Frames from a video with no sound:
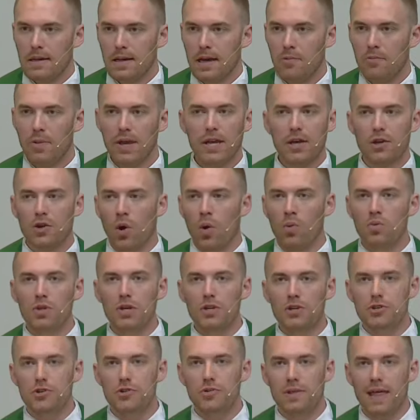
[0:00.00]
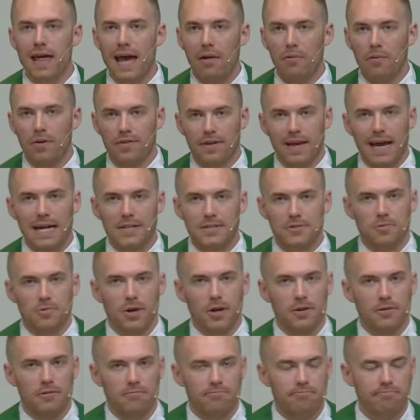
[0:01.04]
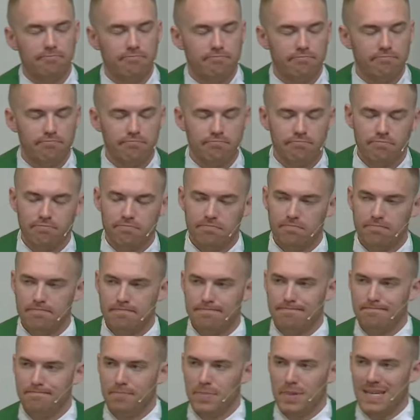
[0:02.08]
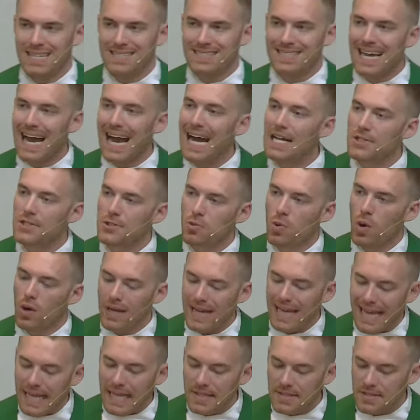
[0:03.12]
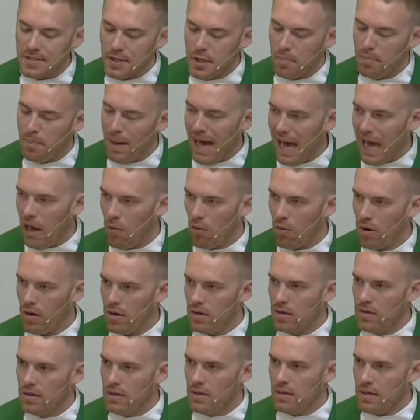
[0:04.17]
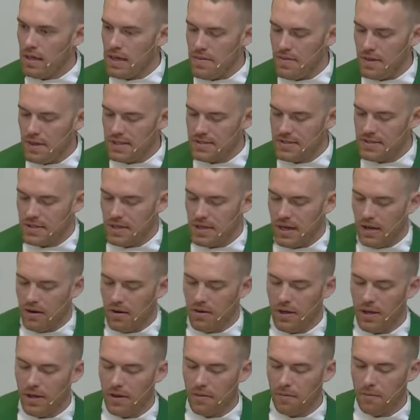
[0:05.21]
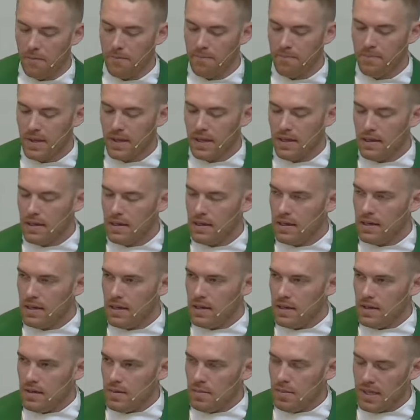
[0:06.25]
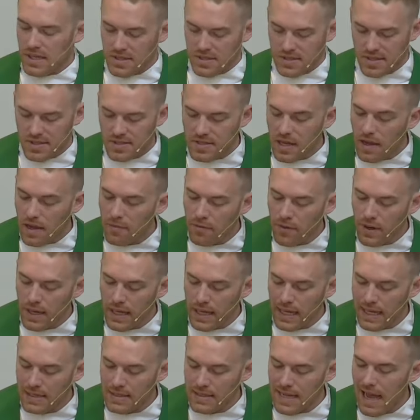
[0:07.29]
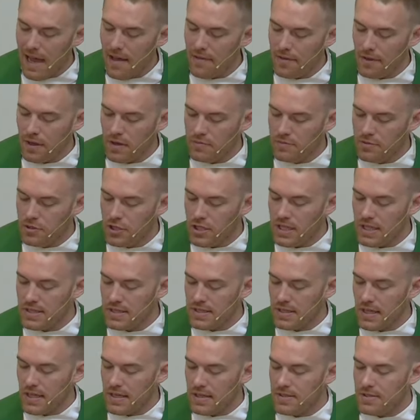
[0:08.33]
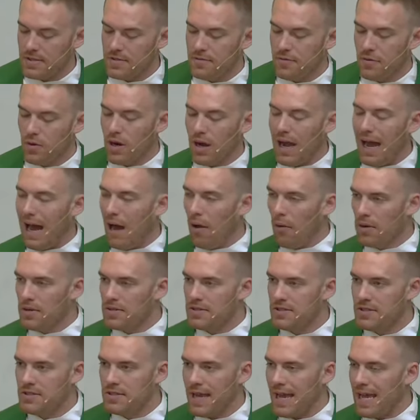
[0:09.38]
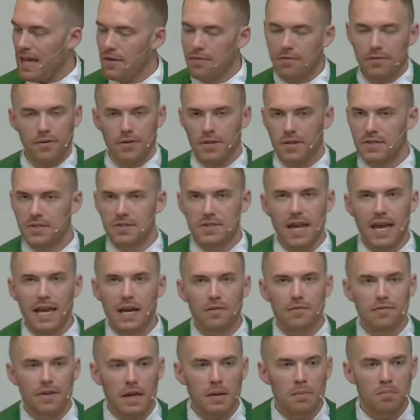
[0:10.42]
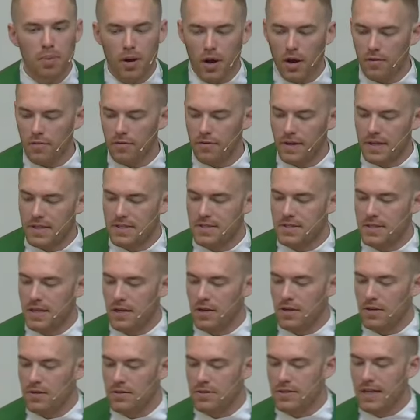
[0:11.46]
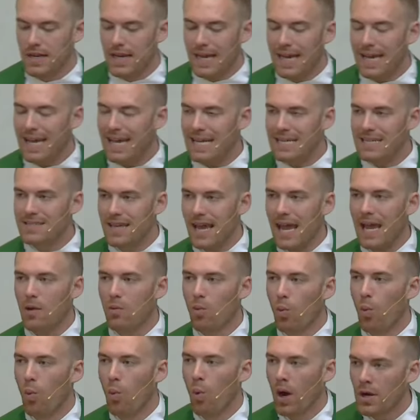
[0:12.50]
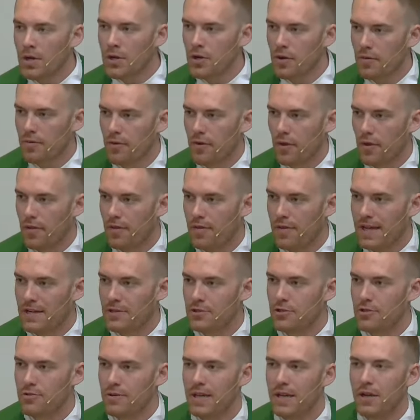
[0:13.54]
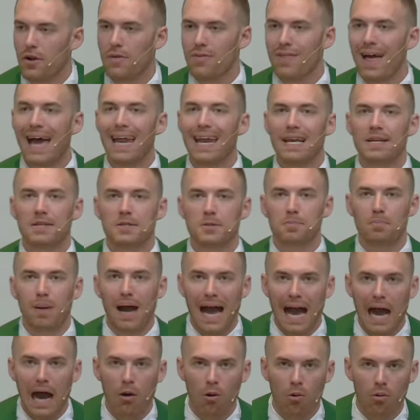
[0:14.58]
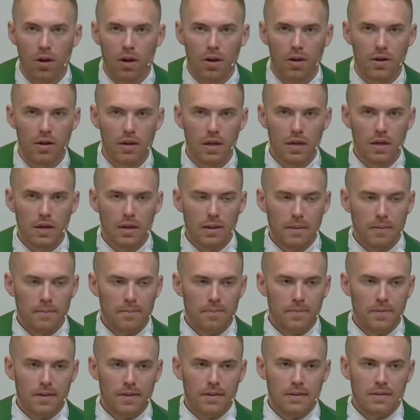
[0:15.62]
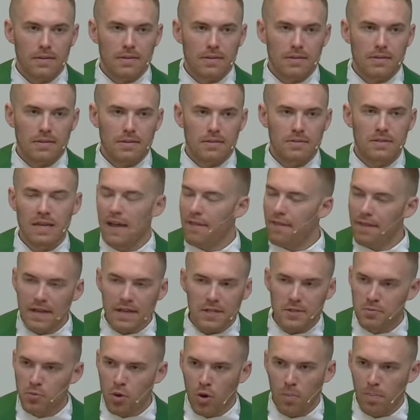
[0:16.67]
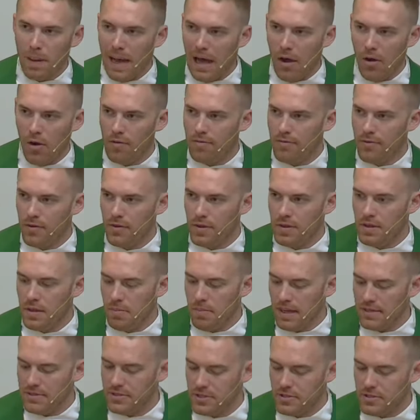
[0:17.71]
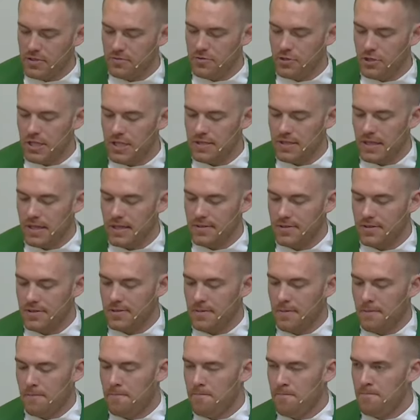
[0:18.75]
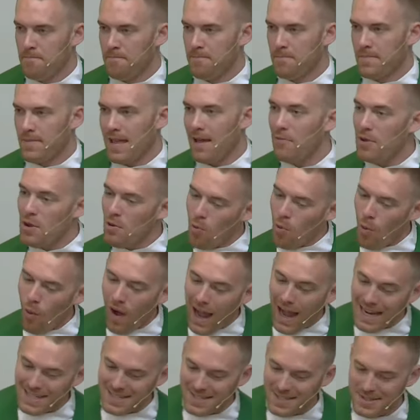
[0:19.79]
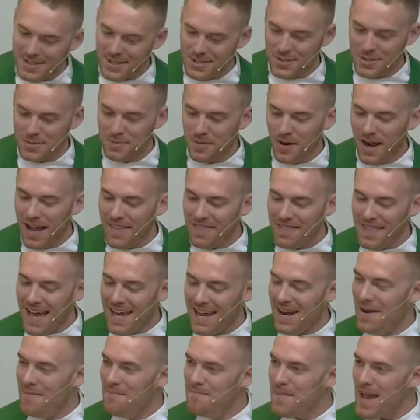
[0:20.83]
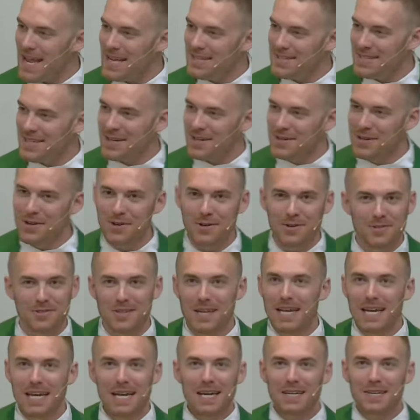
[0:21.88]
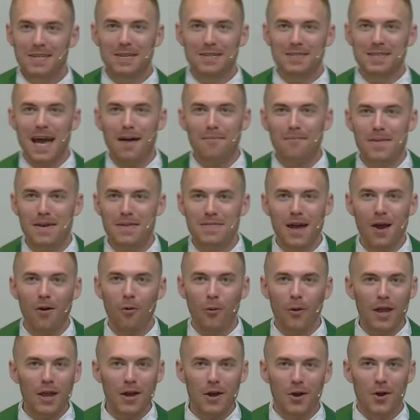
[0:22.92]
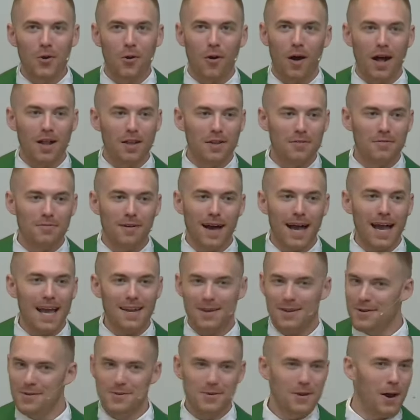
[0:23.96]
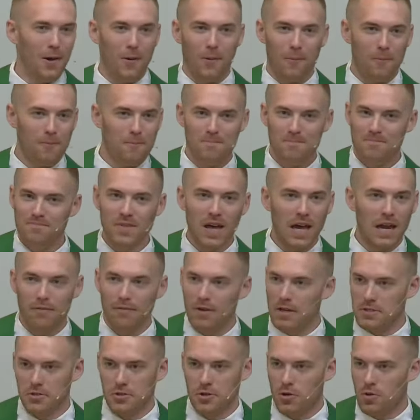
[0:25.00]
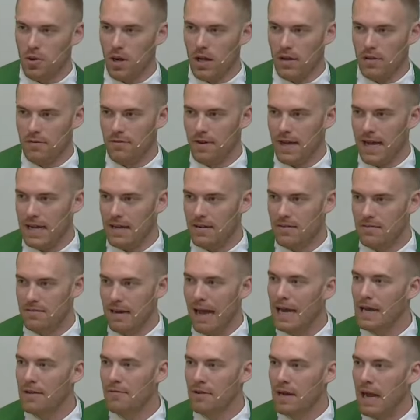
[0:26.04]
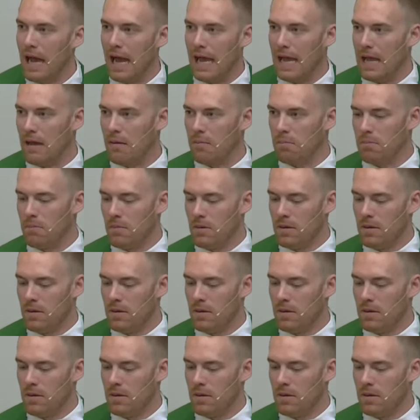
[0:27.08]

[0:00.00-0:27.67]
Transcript: And we can only do that with God's Word. Because God's Word is the power in this scenario. Because the suffering and death of Jesus for our sake, for the sake of imperfect sinners, is a wonderful thing to hear. That is power. Nothing is more powerful than the message of Jesus. And we want to spread that amazing news. Does that mean that we are qualified? No, none of us are qualified. Not even I am.